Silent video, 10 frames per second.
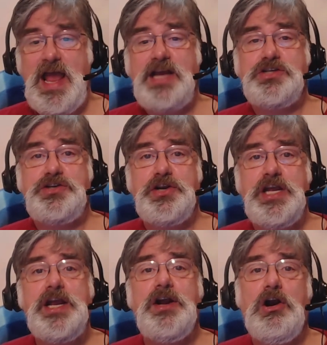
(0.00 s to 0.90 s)
extra
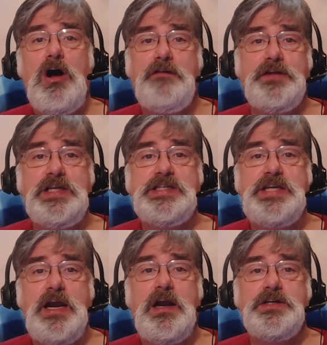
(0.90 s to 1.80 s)
gear off of
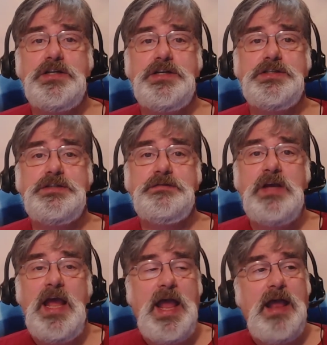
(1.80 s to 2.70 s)
these characters.
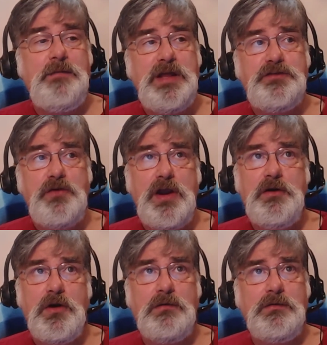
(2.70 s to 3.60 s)
And Myth
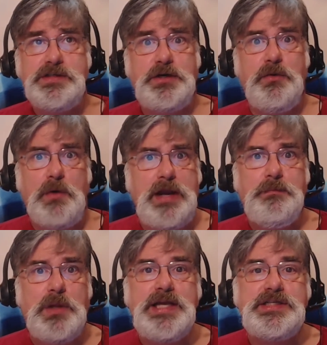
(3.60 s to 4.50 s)
Draenor was a
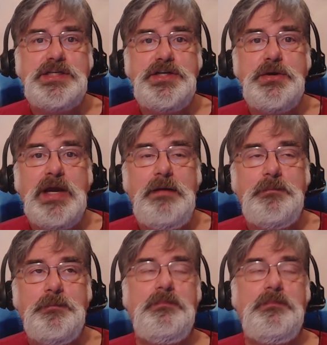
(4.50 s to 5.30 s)
great place to do it.